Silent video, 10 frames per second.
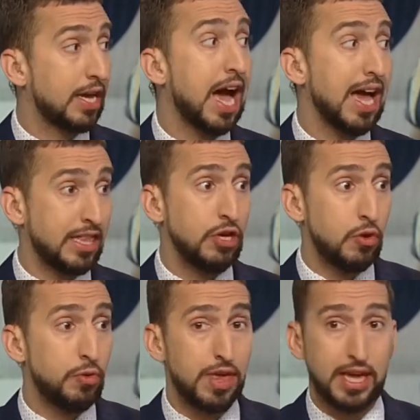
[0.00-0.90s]
A guy that
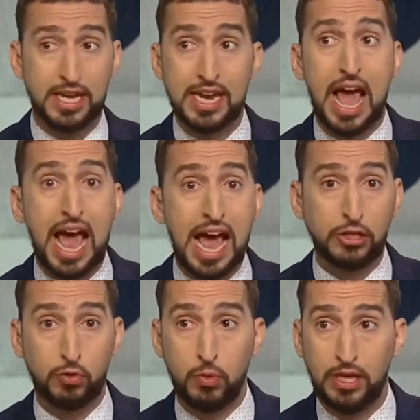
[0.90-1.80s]
you think can
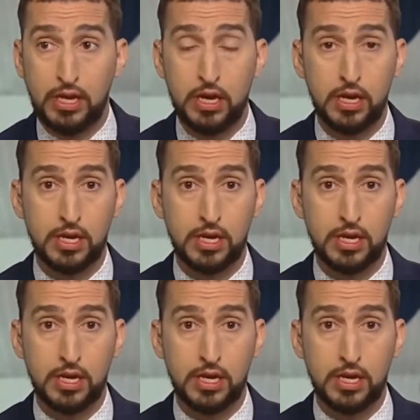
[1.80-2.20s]
actually,